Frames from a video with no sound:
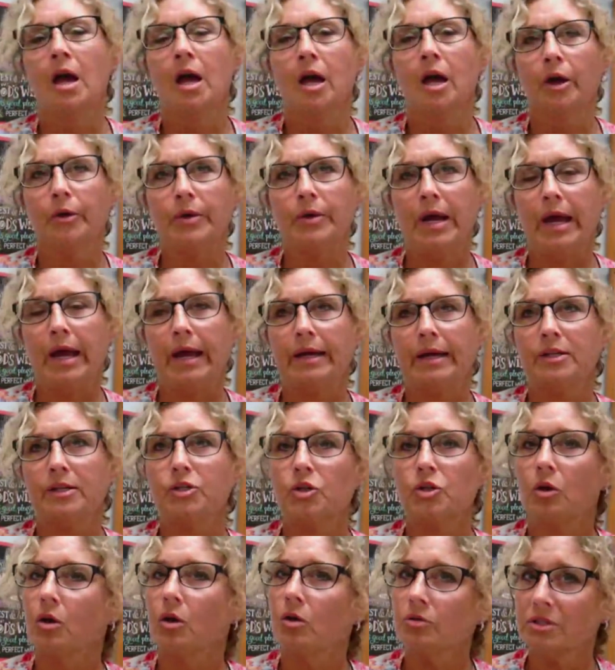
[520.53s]
Okay,
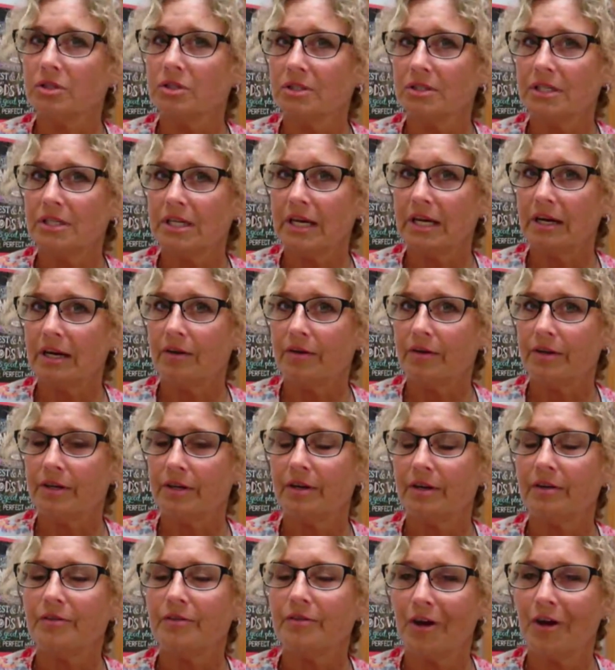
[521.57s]
so onto the
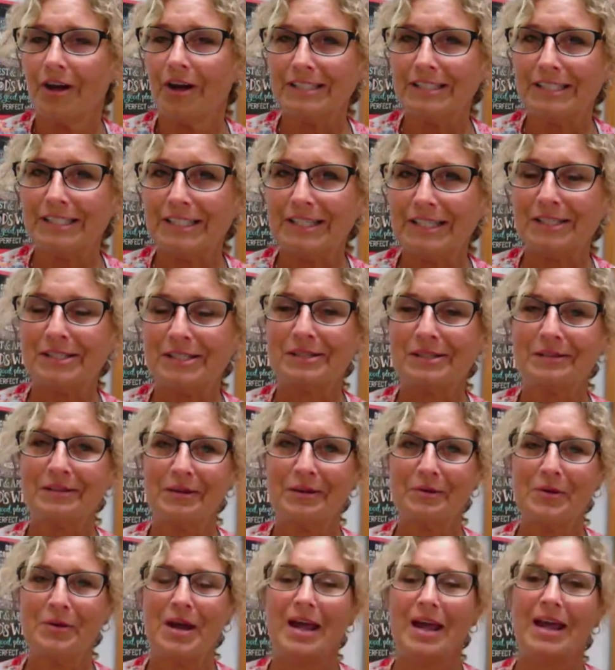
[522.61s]
area of content.
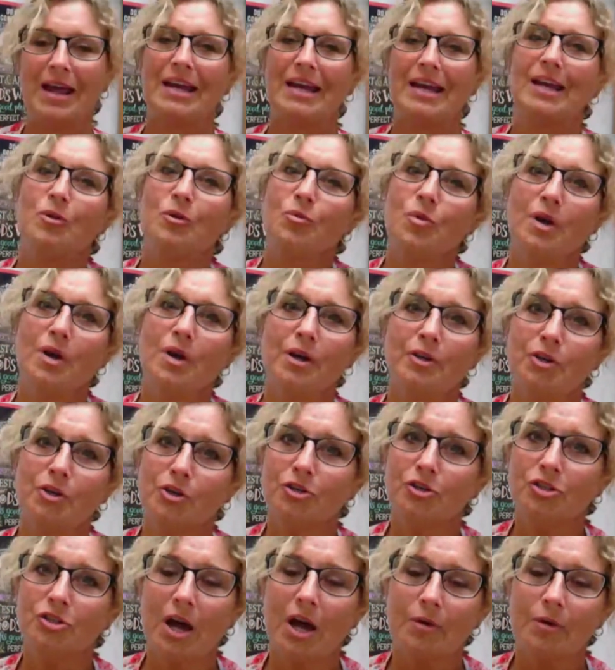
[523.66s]
Okay, while your
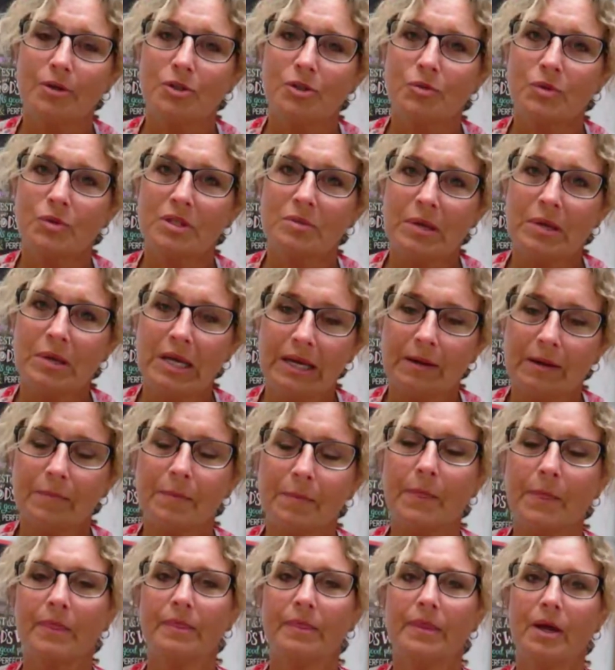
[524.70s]
child is with me,
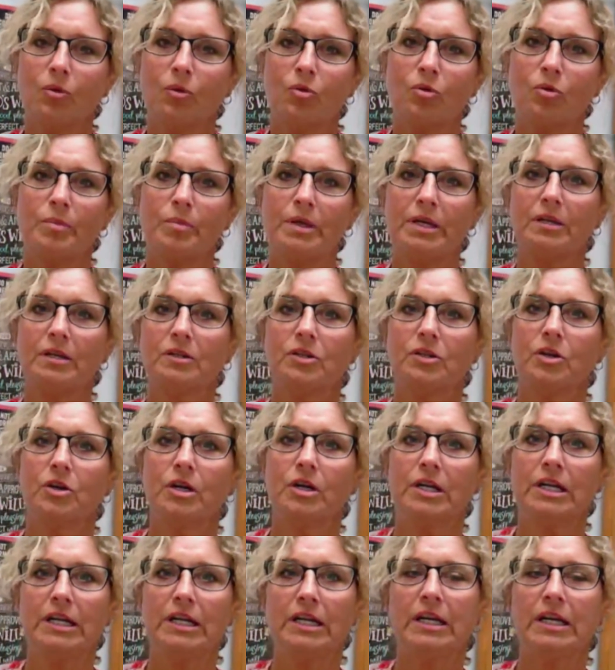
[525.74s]
they will be
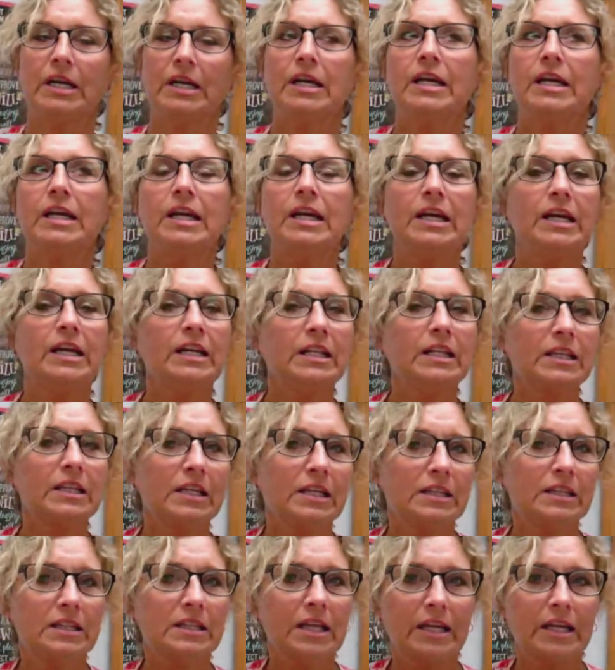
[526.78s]
learning
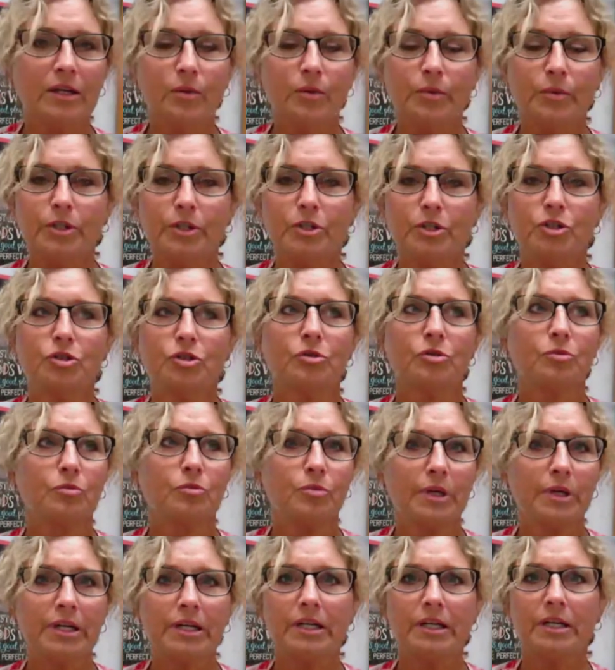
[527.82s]
anything language,
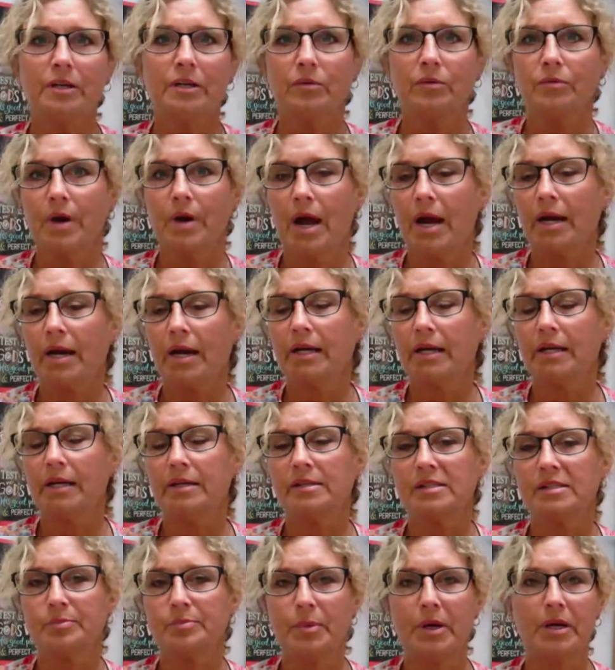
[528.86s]
reading, writing,
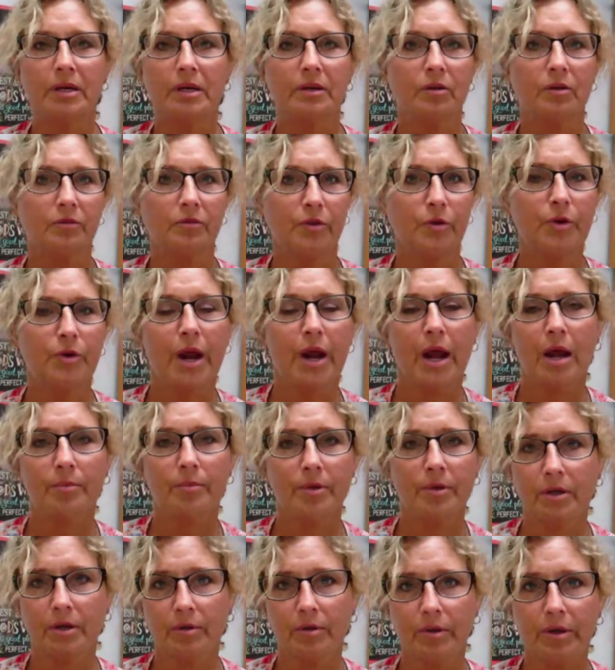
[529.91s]
spelling, or
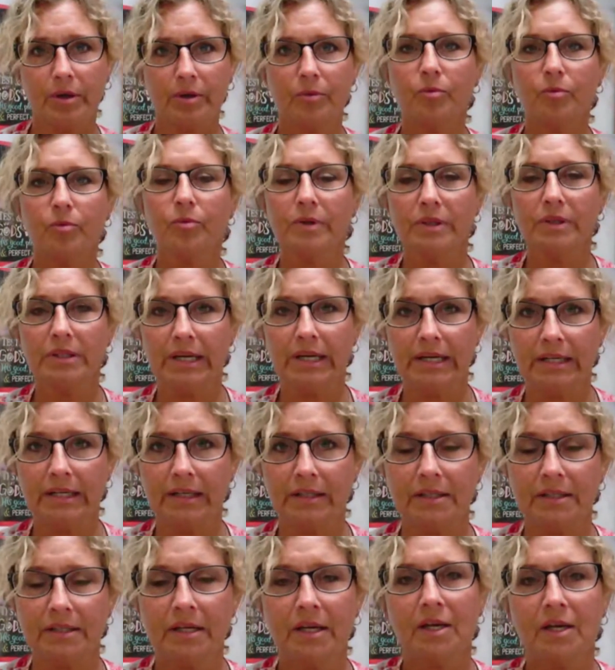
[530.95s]
vocabulary
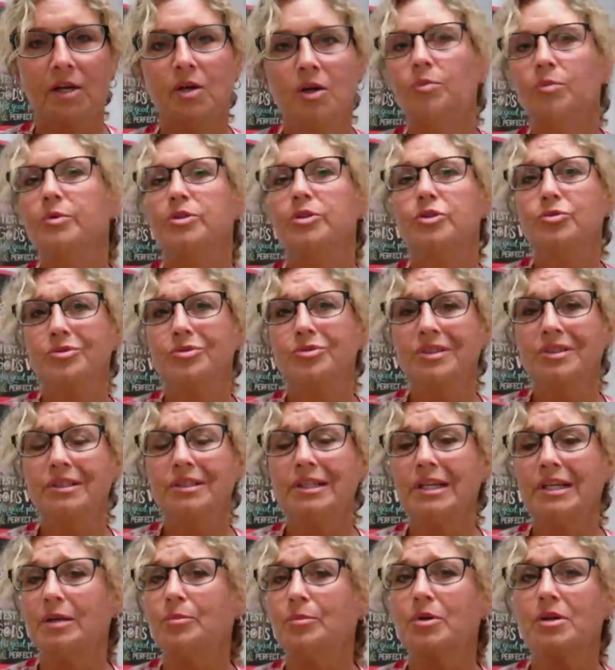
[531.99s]
related, which is really
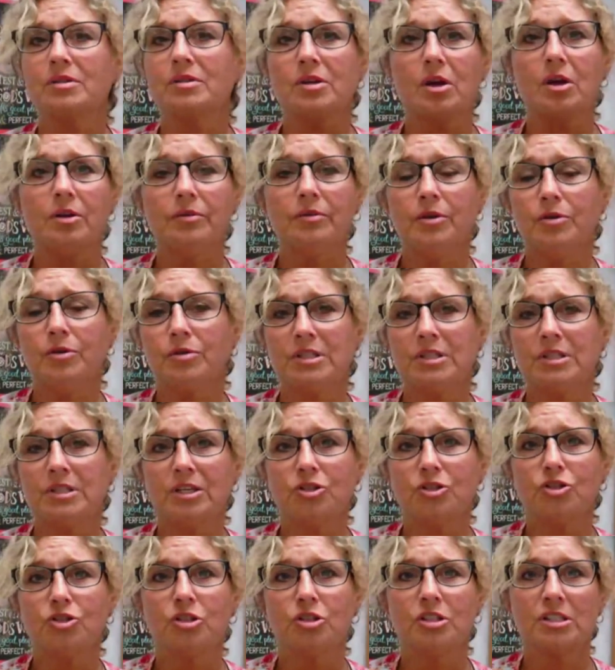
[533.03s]
neat because all of those
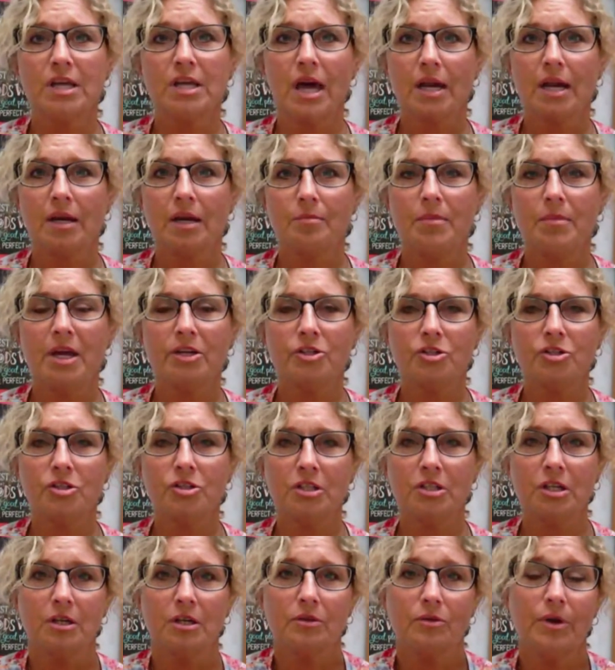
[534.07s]
things just kind of mesh
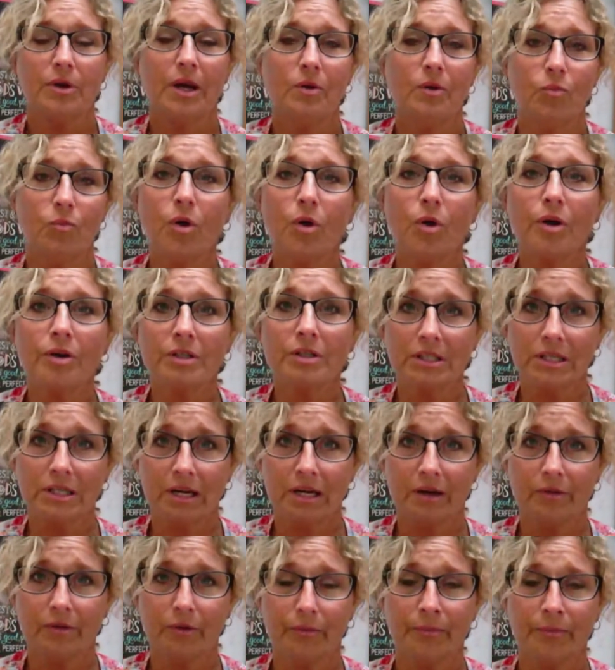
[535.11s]
together and work
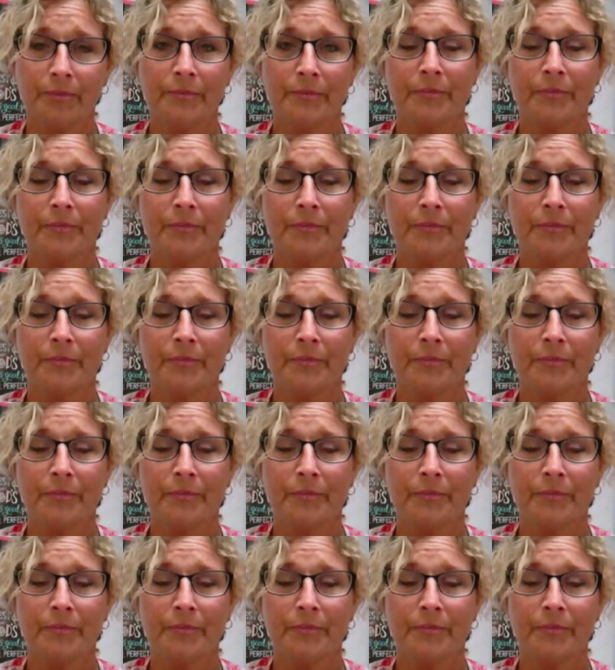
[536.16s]
together.